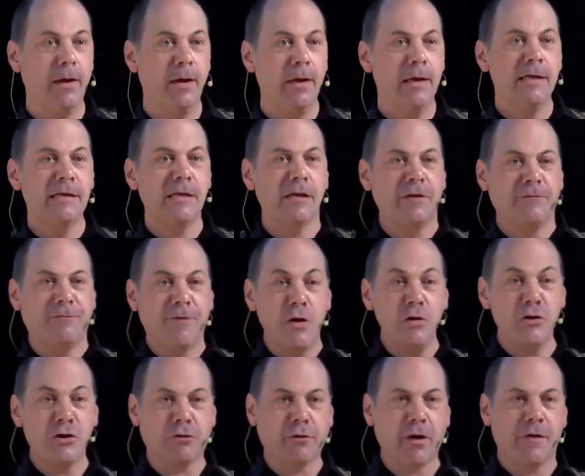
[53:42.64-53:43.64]
So, the
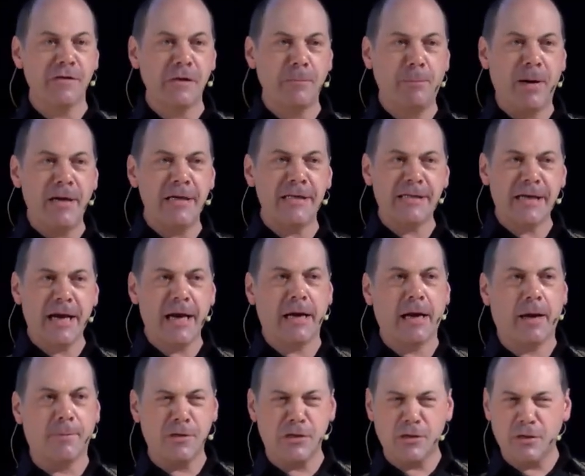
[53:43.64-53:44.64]
photographs had better stand
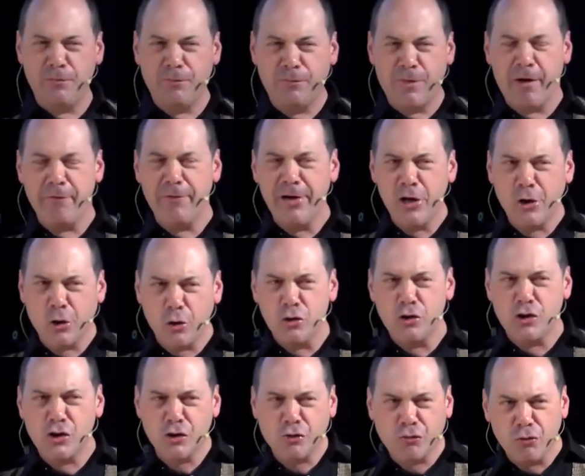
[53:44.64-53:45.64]
up to some very good
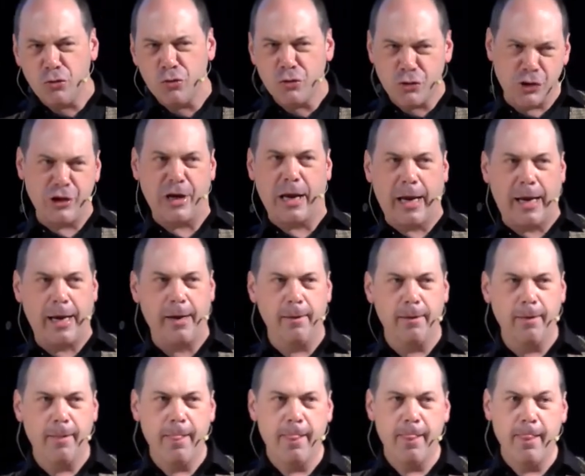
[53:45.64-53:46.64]
scrutiny,
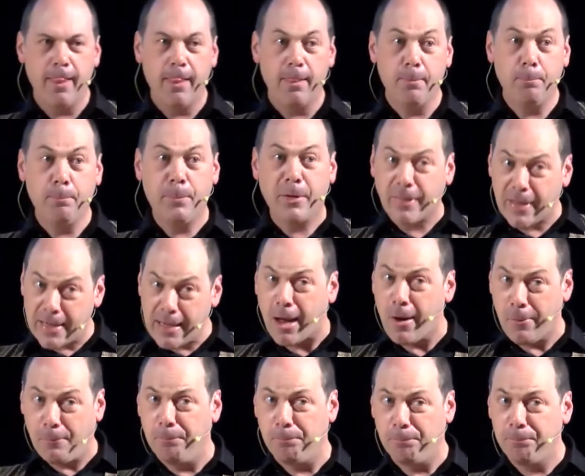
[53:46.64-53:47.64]
but they
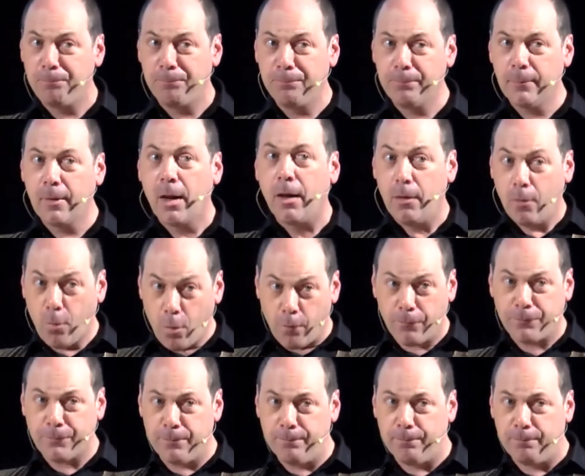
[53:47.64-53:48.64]
don't,
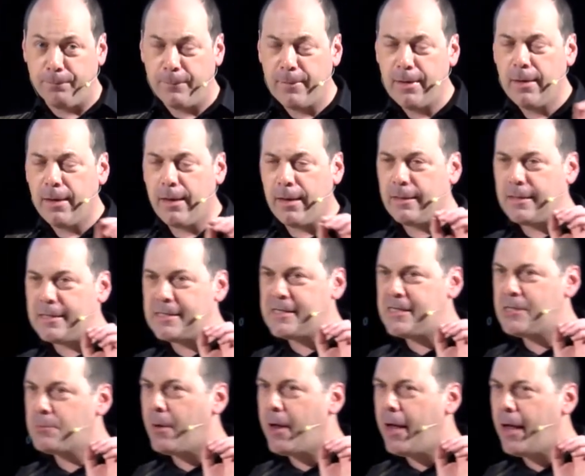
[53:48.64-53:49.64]
often. And this
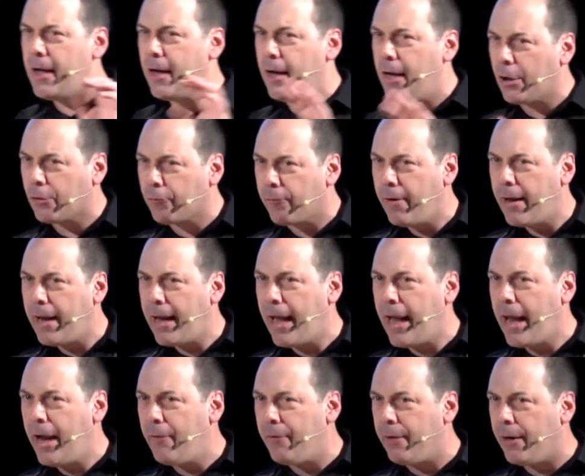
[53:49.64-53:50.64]
is where a grey
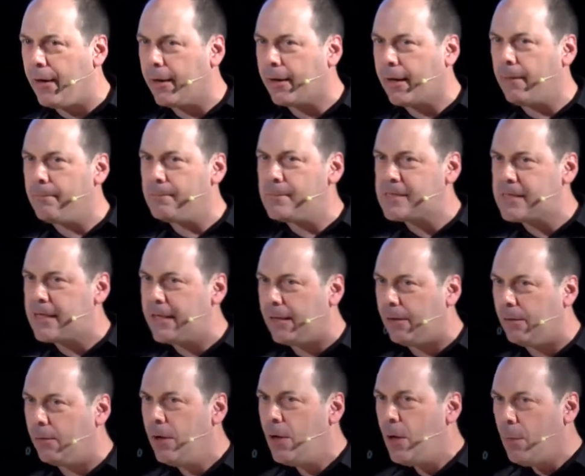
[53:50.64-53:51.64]
area comes
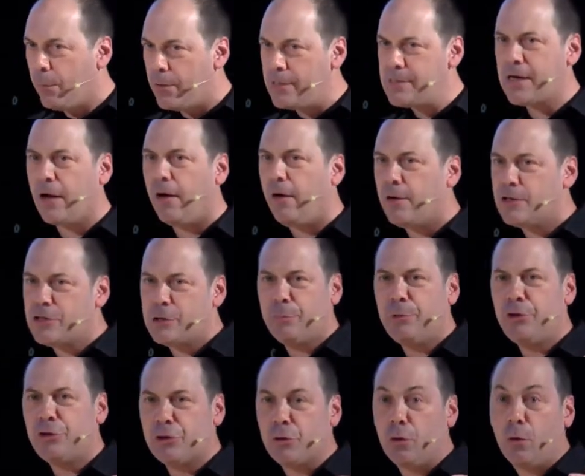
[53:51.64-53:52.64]
in, where it's hard to
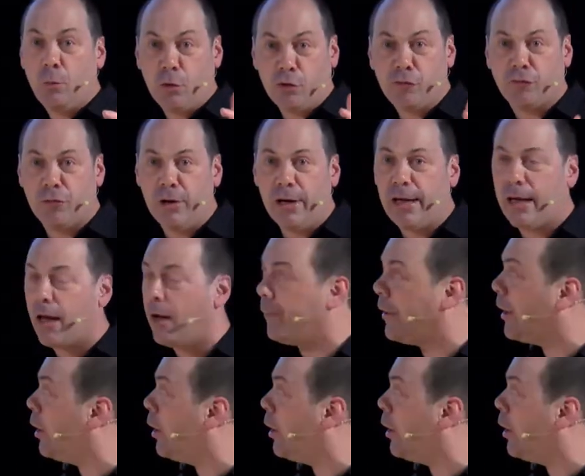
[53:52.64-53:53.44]
be sure what's really going